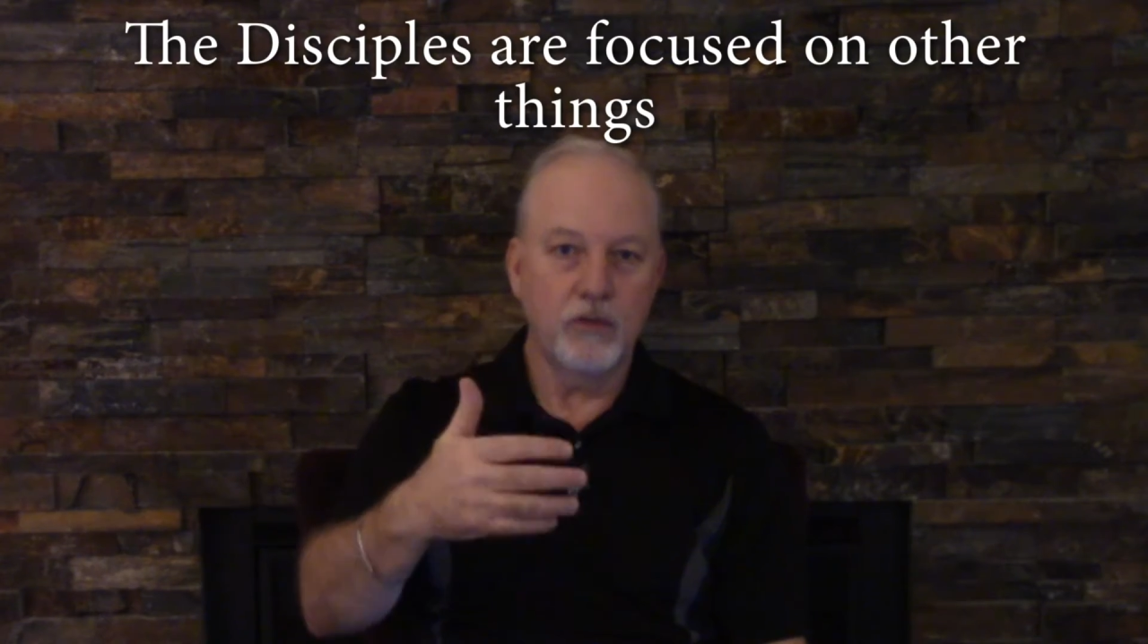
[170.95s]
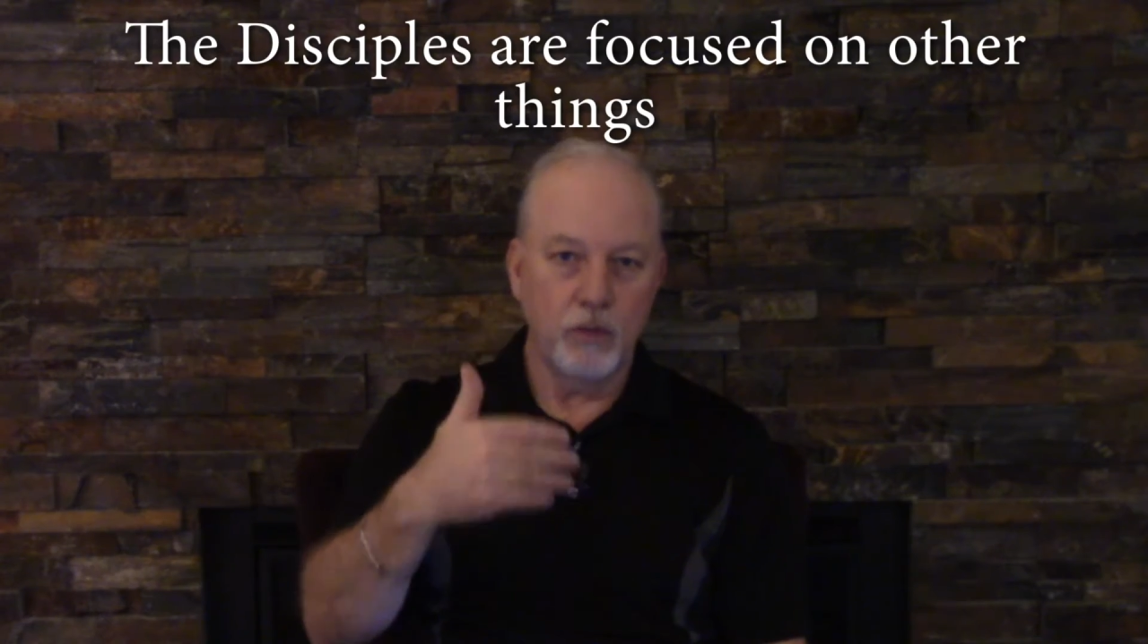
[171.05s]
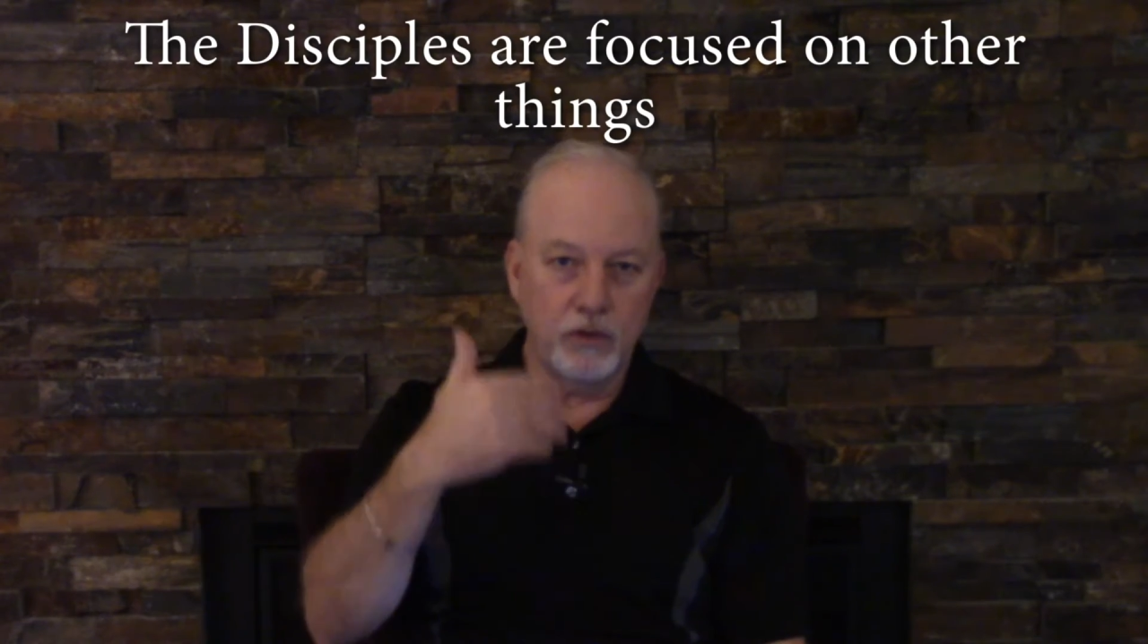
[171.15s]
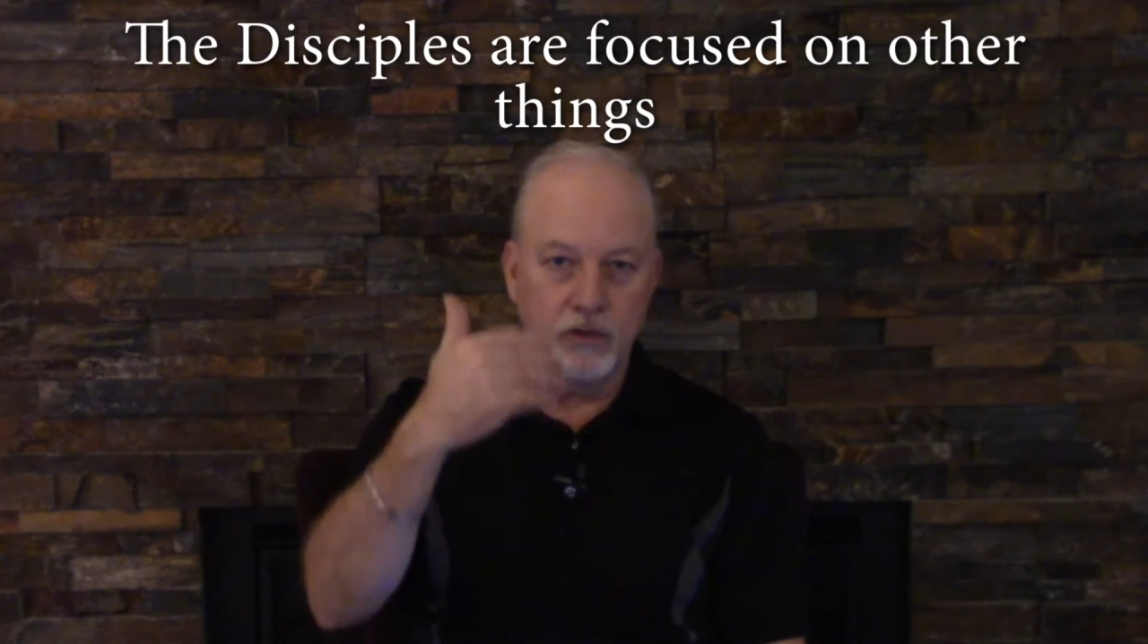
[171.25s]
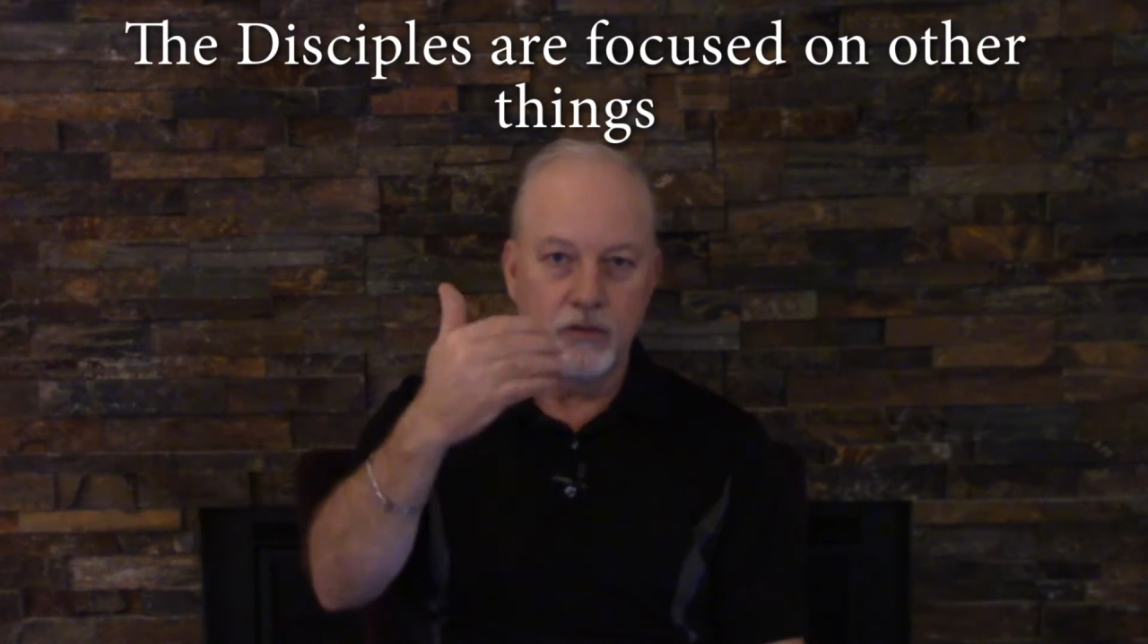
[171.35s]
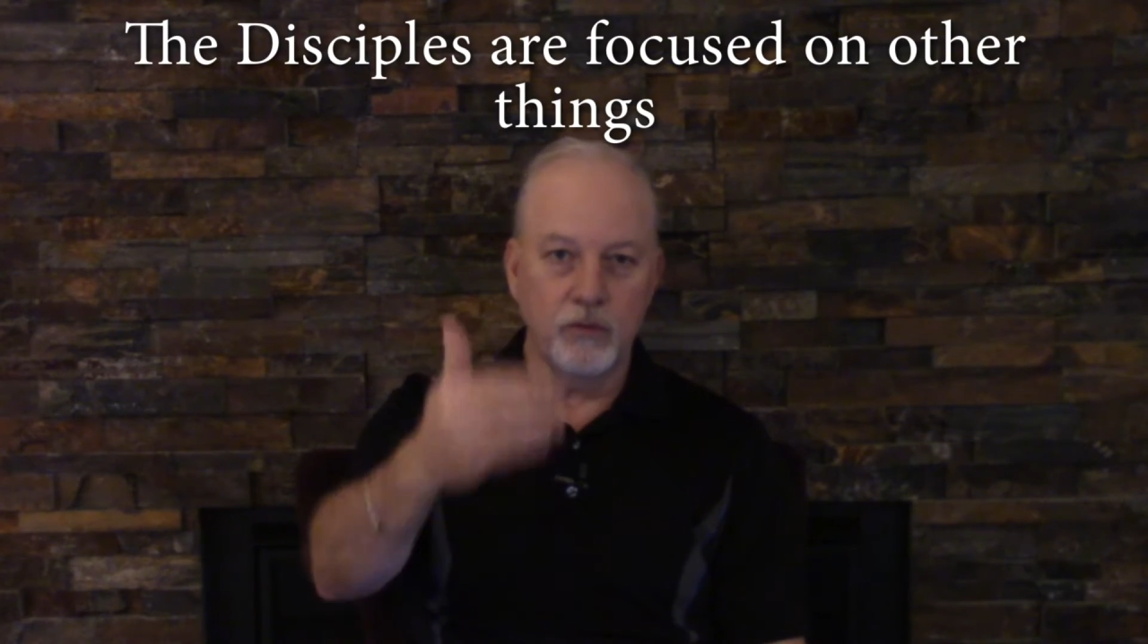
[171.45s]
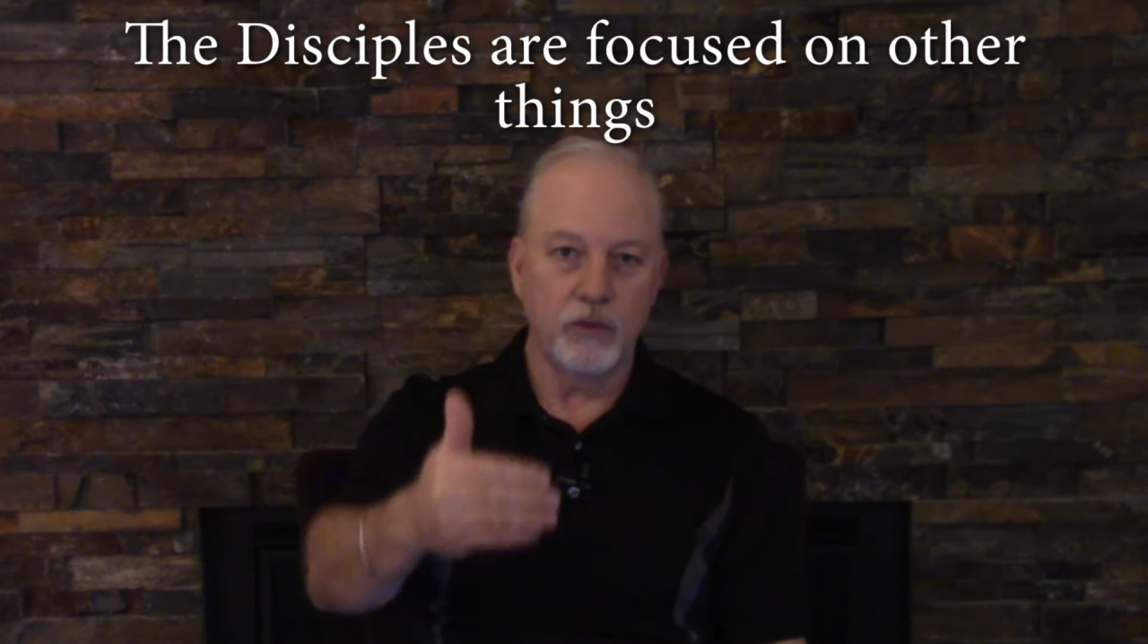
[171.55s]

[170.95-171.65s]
to what Jesus